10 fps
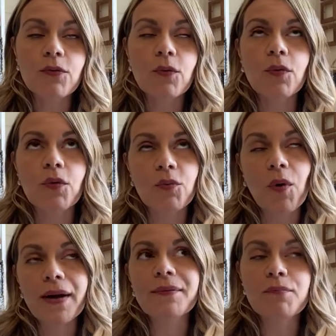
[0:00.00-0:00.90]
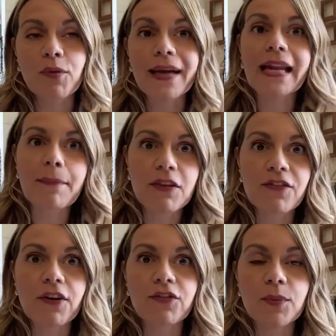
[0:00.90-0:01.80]
one brain
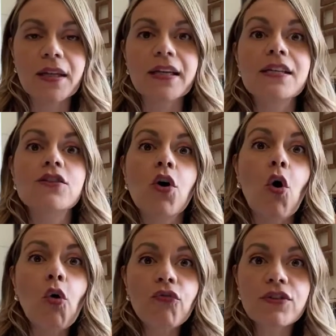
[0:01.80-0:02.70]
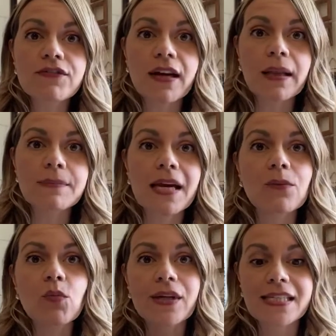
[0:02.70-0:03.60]
hemisphere, if you will, is overdeveloped
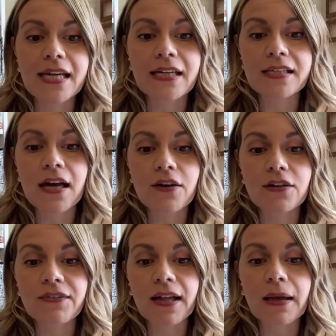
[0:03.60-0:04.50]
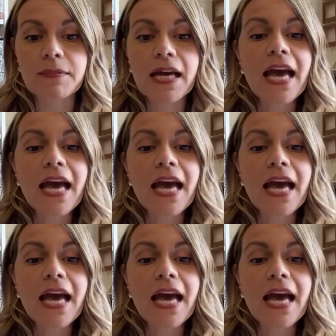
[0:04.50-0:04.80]
and one side is underdeveloped.